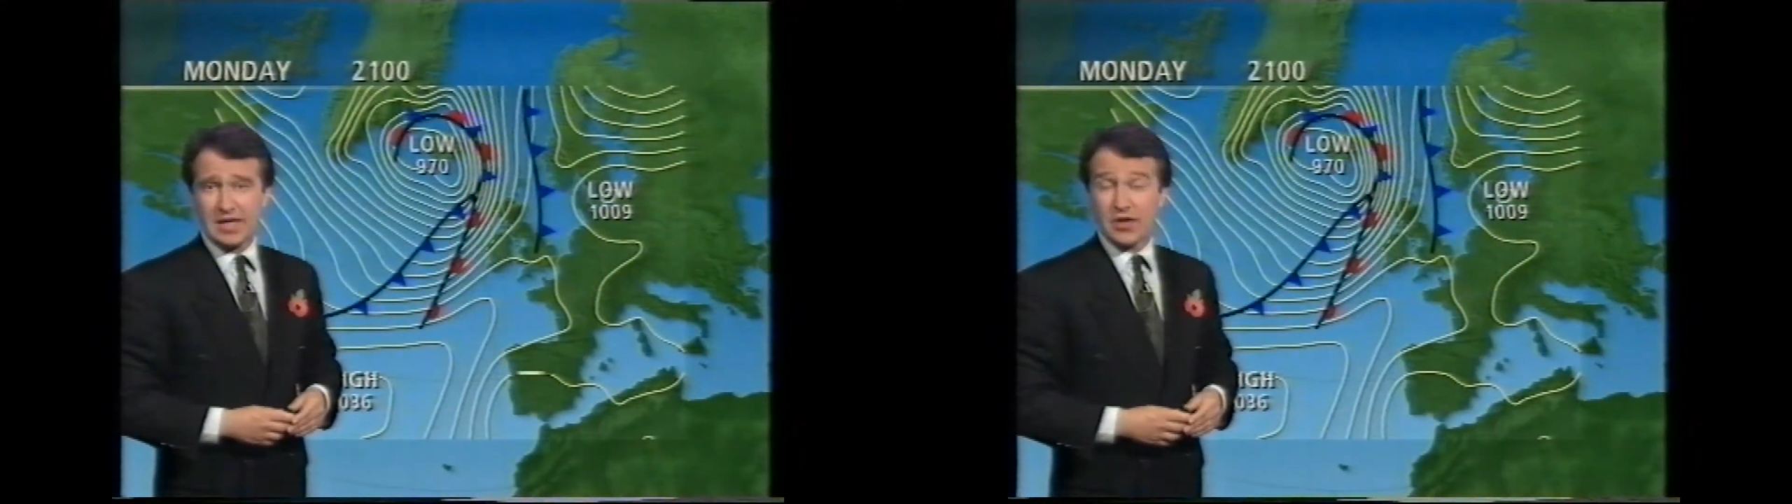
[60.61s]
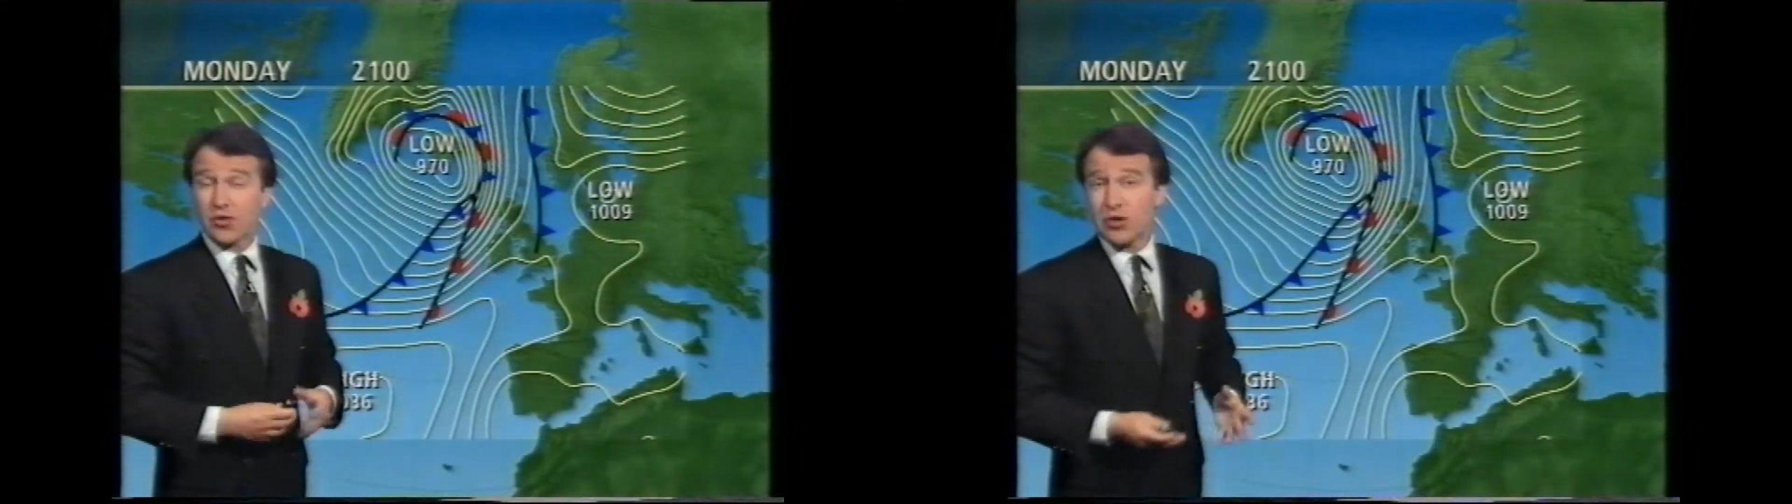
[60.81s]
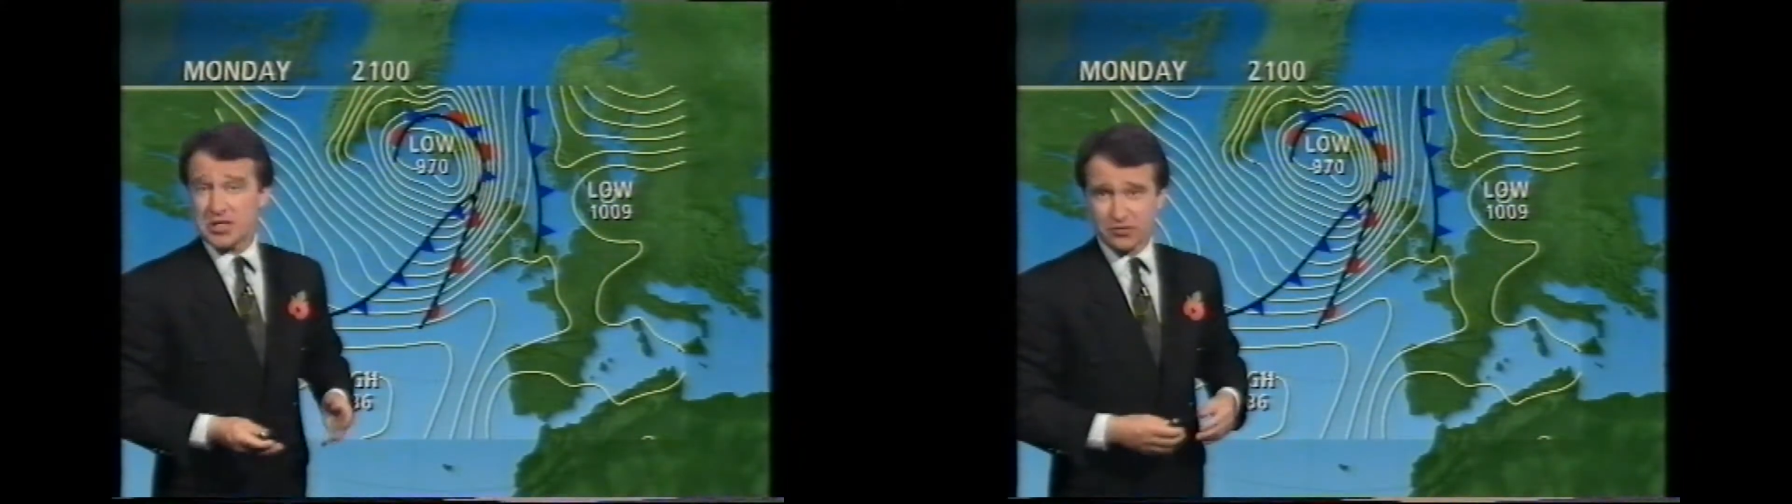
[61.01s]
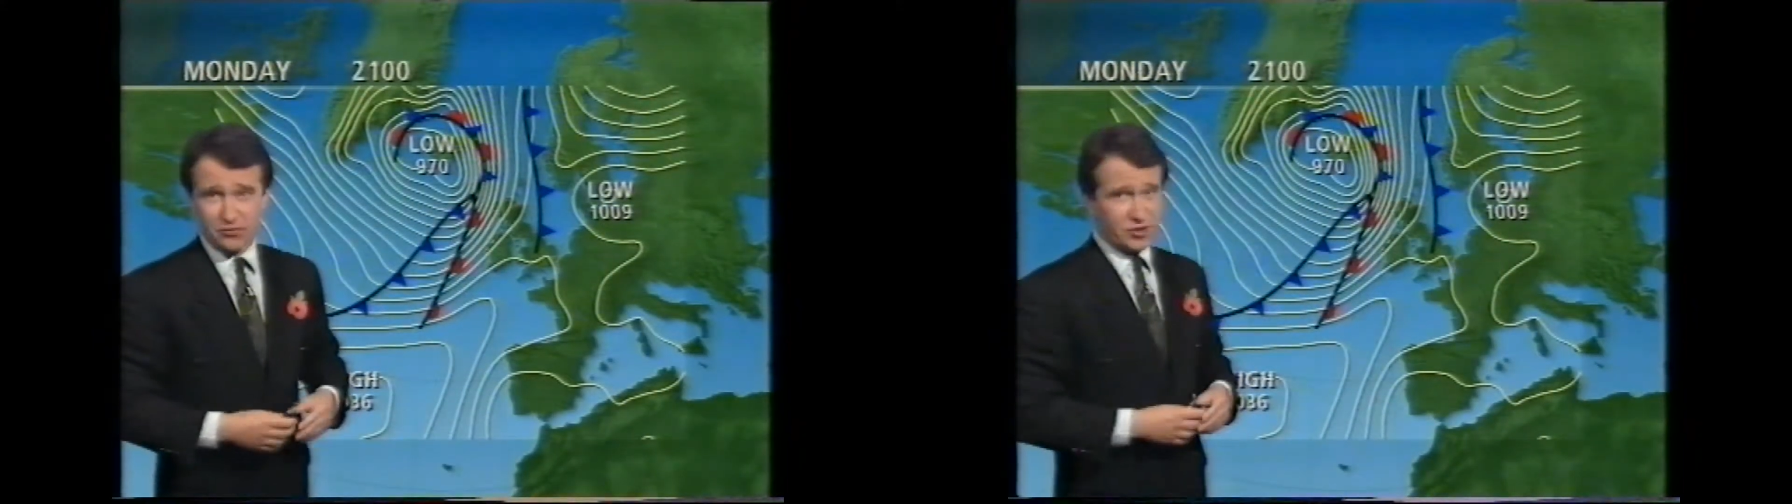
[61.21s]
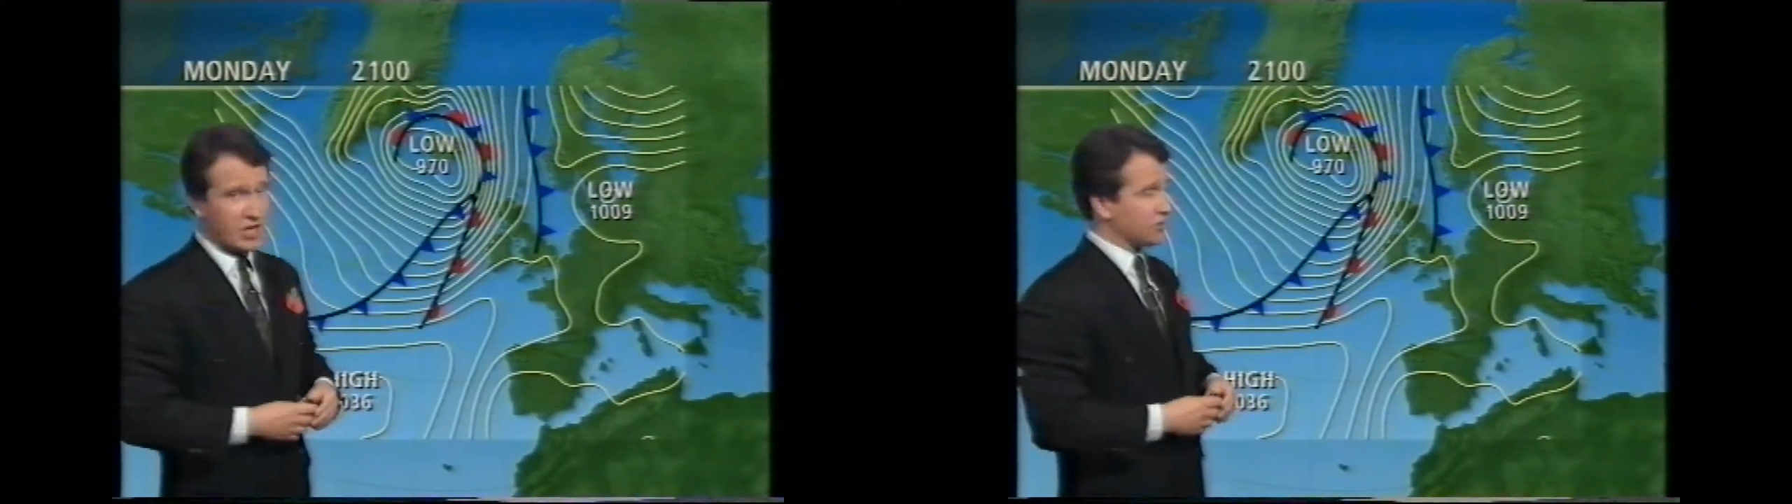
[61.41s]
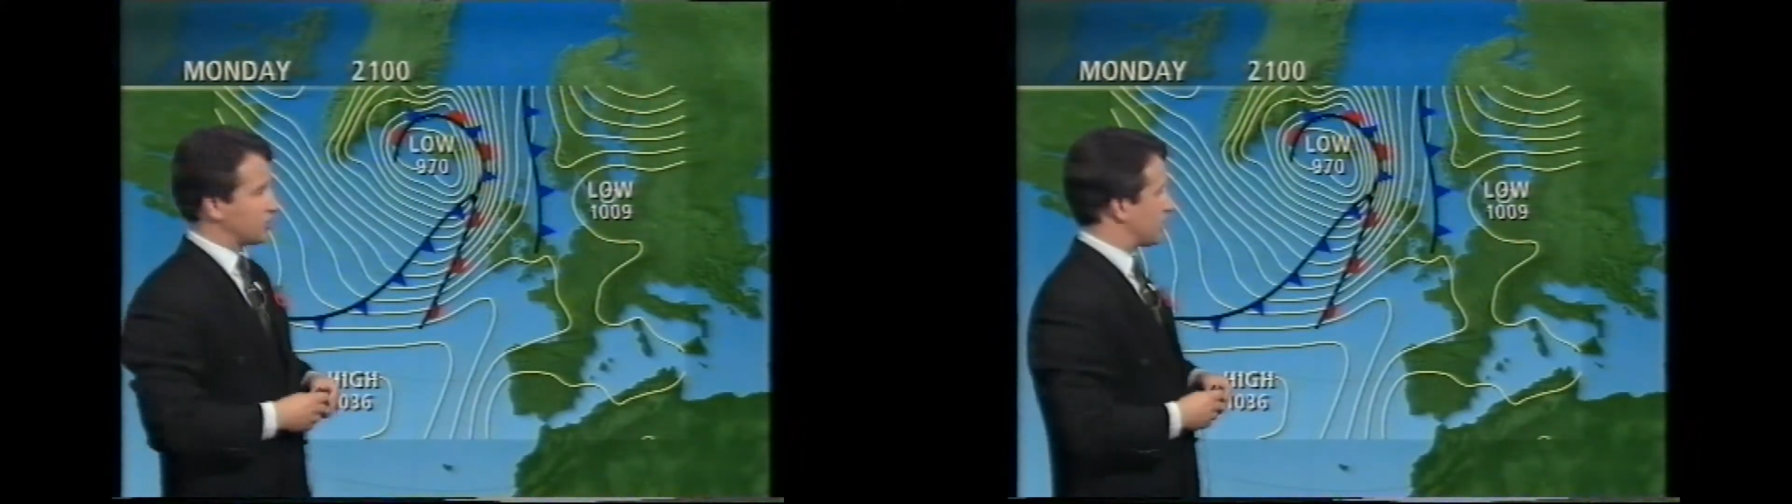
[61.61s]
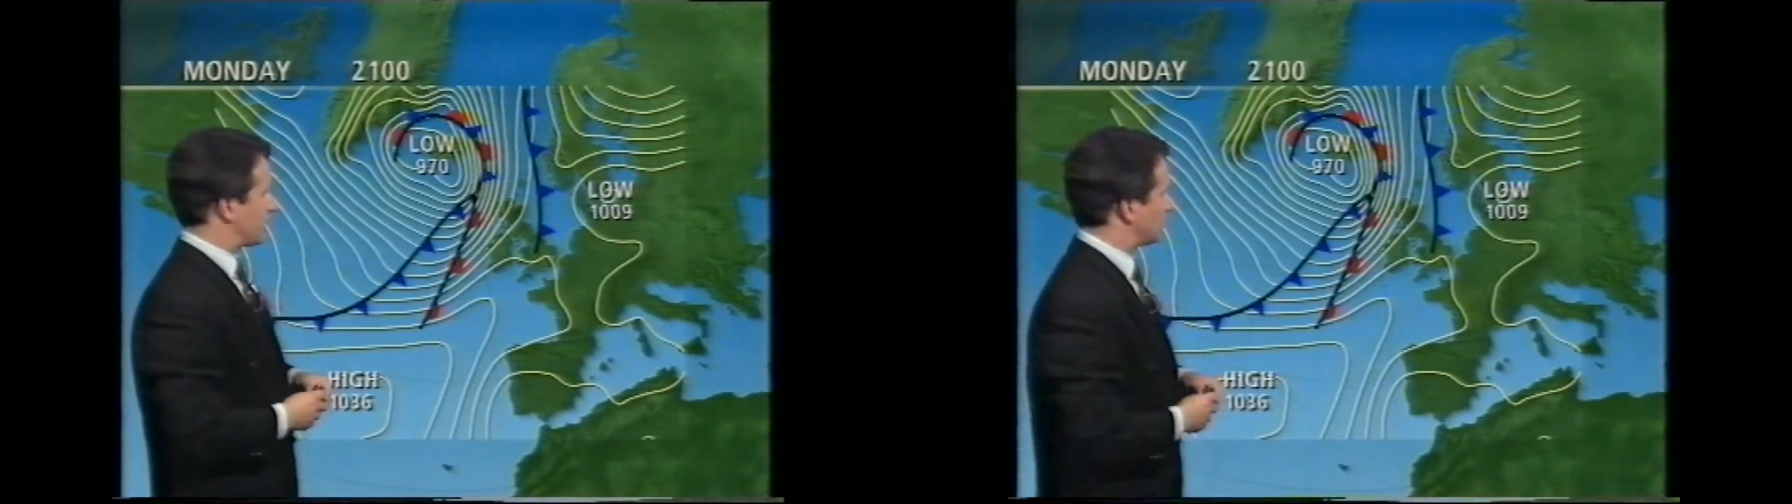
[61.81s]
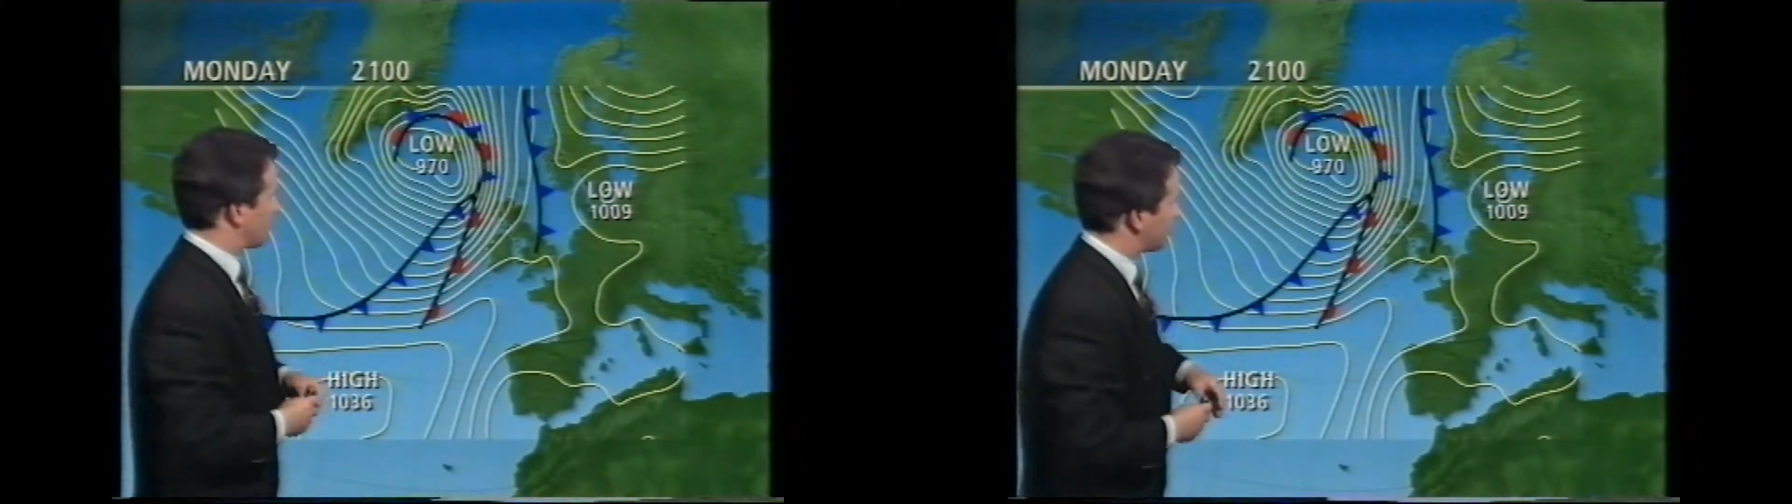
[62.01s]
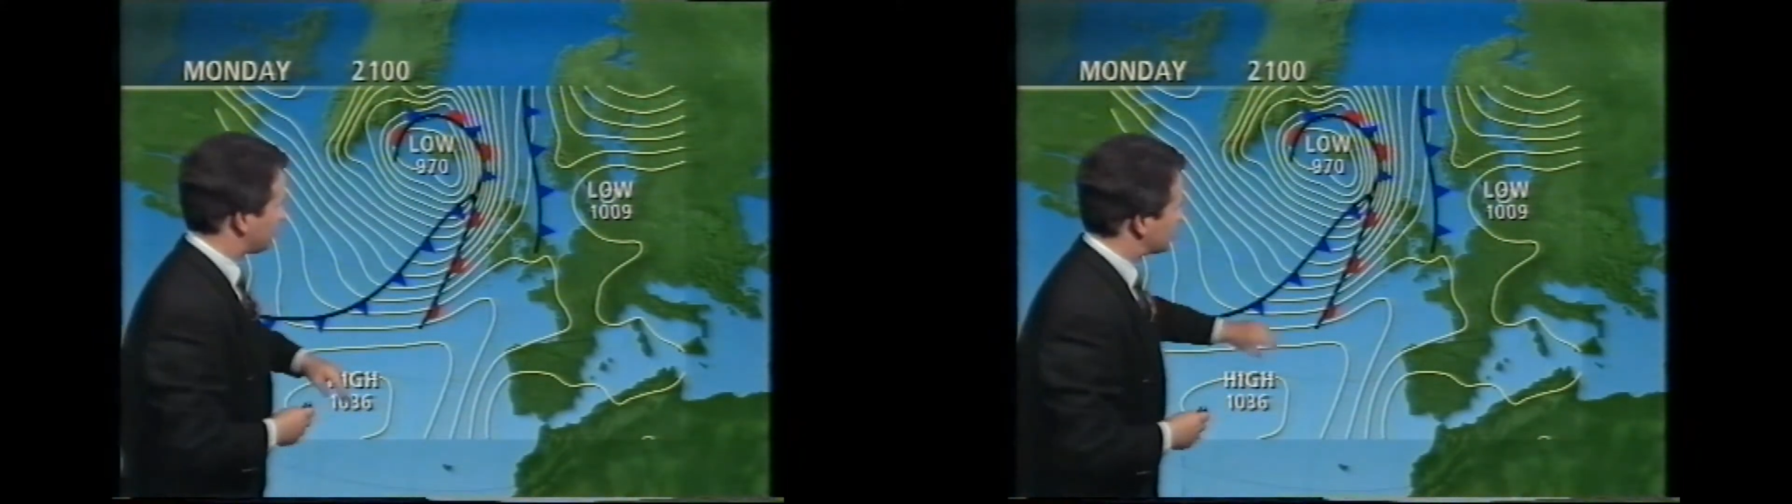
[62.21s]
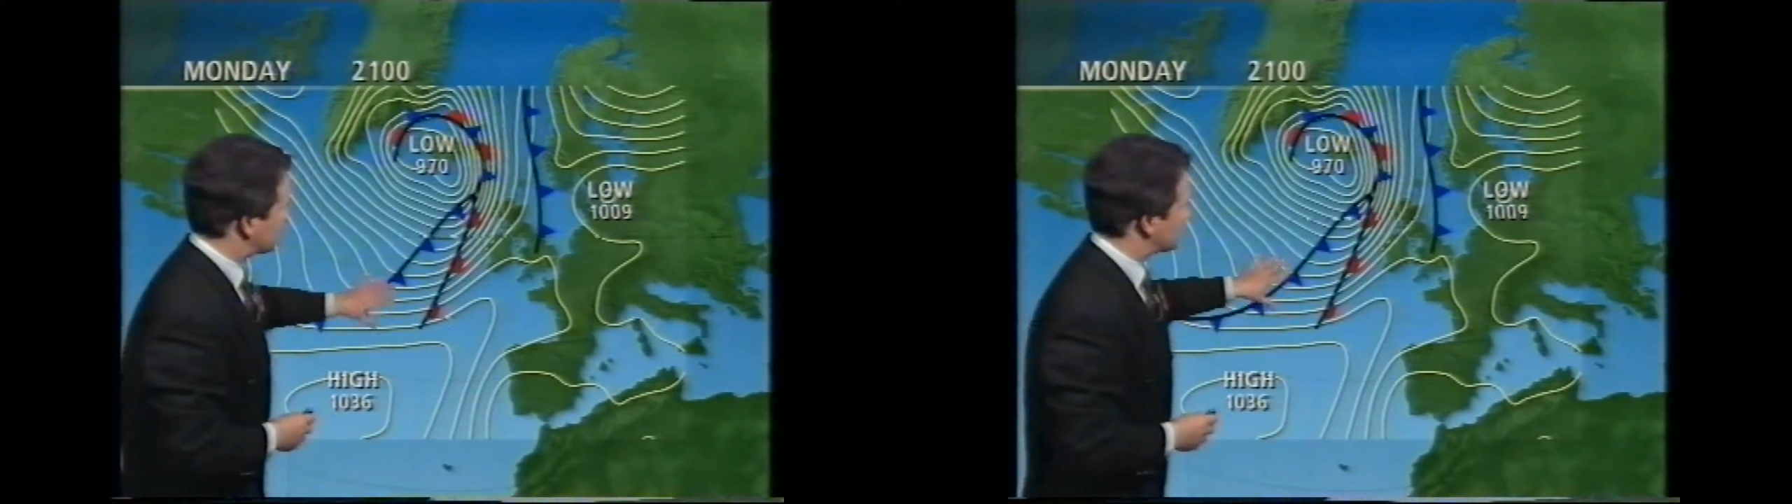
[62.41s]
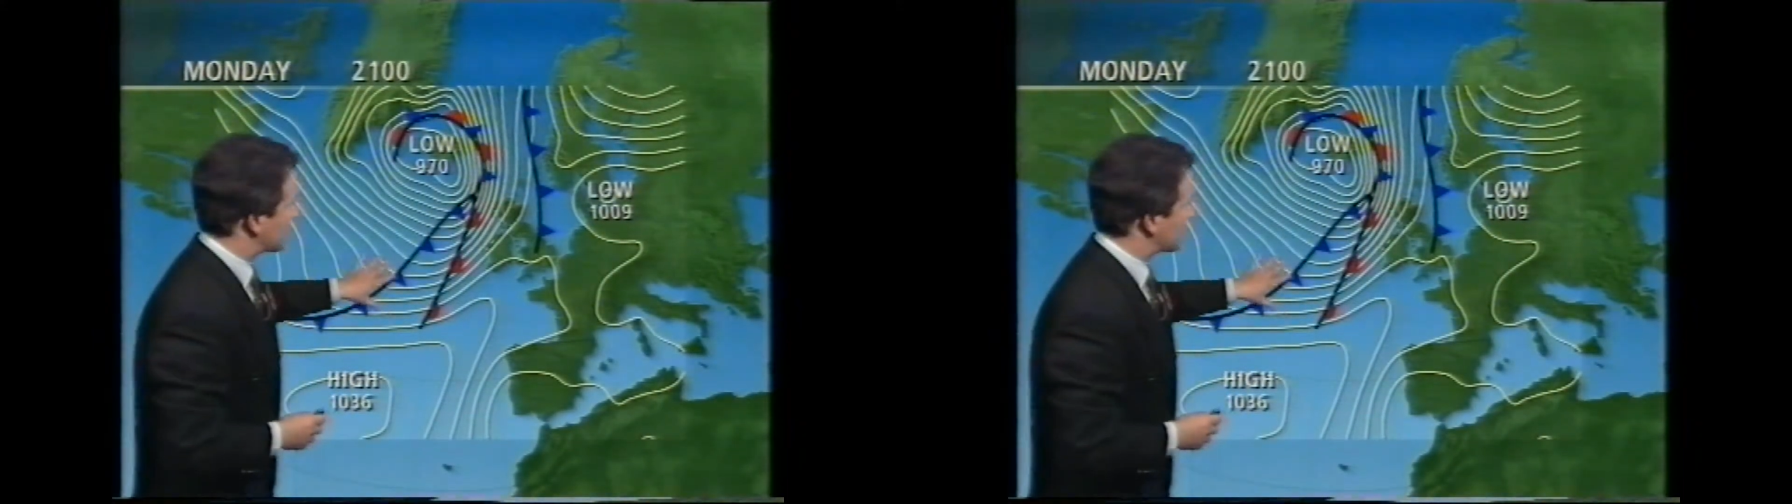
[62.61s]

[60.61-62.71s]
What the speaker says: Now, the reason for the unsettled weather is